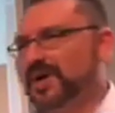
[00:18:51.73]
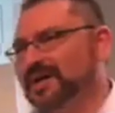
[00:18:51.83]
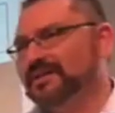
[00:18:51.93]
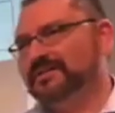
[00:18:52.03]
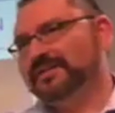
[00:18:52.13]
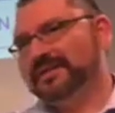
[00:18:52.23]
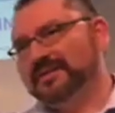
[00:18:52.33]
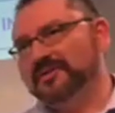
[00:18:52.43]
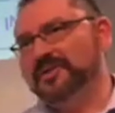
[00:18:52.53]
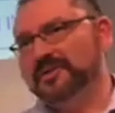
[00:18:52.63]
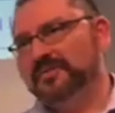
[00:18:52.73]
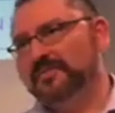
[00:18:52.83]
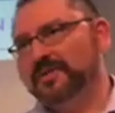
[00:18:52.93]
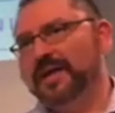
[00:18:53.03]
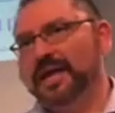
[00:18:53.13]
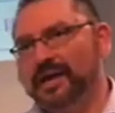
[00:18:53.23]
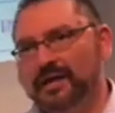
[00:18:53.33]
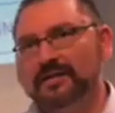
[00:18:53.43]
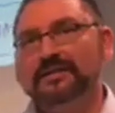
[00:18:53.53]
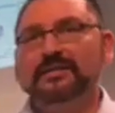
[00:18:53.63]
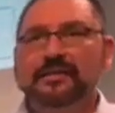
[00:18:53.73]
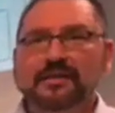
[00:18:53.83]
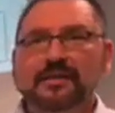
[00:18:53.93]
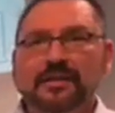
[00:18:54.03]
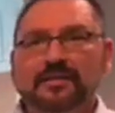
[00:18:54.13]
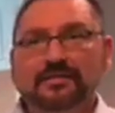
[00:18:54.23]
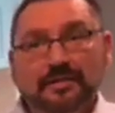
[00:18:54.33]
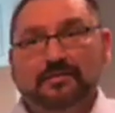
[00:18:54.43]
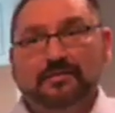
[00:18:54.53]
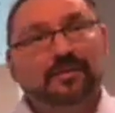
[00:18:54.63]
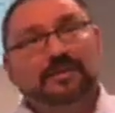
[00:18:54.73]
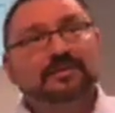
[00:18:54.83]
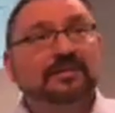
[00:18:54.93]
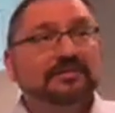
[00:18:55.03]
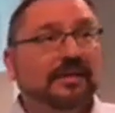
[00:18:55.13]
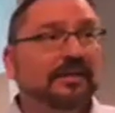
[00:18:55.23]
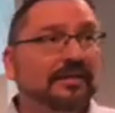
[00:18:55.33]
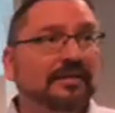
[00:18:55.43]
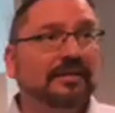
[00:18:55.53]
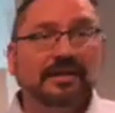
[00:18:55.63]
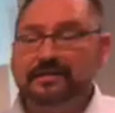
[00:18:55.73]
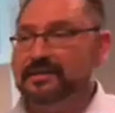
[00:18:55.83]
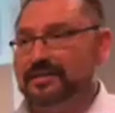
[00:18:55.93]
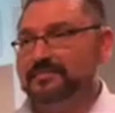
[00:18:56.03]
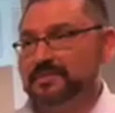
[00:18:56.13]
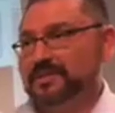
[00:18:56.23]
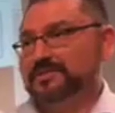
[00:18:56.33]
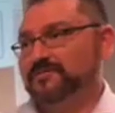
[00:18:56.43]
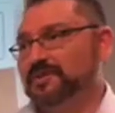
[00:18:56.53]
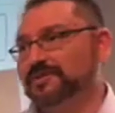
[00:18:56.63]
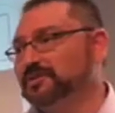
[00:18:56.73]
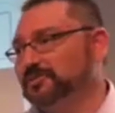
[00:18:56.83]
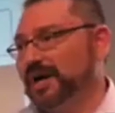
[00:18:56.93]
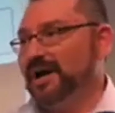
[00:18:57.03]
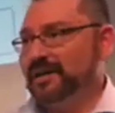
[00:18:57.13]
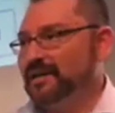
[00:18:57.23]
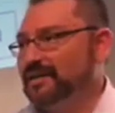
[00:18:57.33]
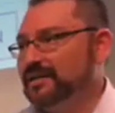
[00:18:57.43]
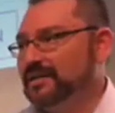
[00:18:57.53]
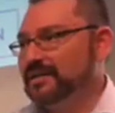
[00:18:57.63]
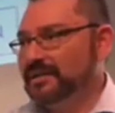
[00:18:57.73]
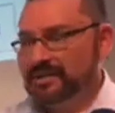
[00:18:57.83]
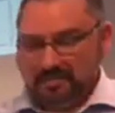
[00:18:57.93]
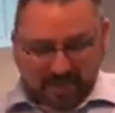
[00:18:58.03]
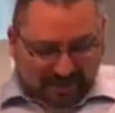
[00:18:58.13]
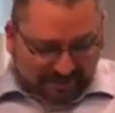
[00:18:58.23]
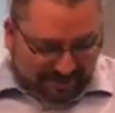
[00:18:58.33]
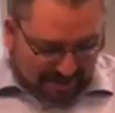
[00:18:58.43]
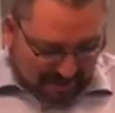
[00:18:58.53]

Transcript: wanted to kill him, and And they really succeeded in killing him, his physical body. But